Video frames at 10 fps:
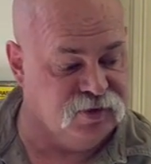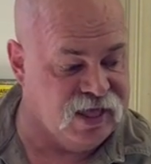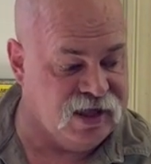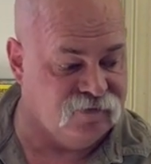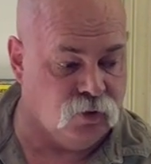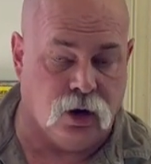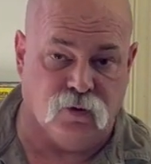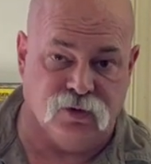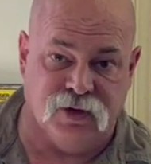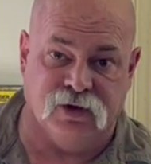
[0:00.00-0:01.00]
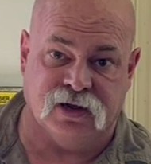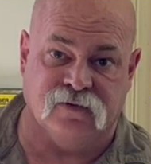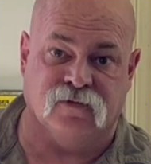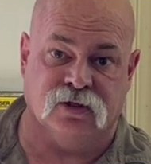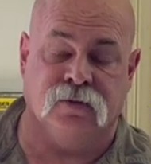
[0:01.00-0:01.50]
to have along with me when I
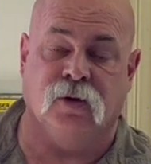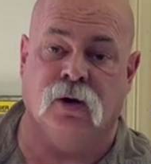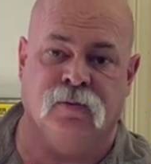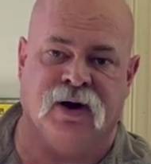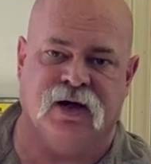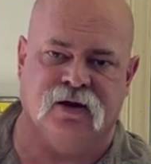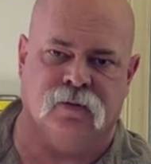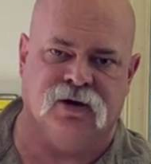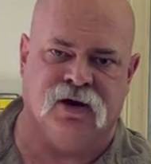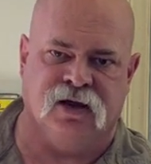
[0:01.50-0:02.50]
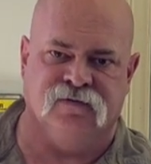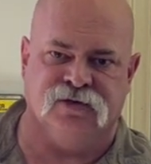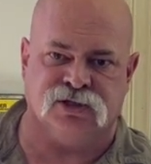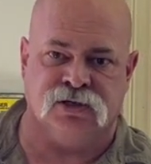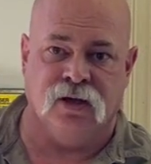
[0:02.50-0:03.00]
confronted them along with body armor and night
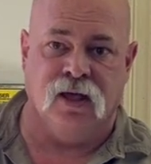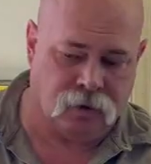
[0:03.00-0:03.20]
vision.